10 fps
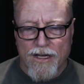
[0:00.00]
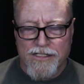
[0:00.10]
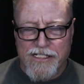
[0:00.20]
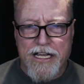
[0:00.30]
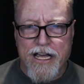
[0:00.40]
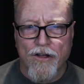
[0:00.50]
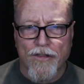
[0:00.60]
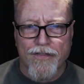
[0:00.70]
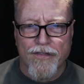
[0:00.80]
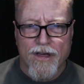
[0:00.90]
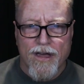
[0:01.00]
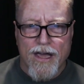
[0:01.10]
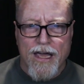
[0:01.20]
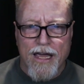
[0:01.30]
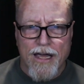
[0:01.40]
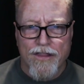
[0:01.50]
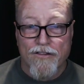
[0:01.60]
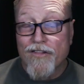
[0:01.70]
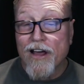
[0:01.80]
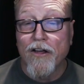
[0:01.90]
city health, and the
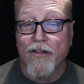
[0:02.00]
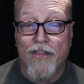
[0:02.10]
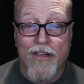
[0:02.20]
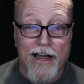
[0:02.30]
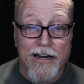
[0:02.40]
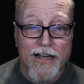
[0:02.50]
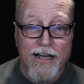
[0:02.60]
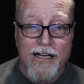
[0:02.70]
fellow that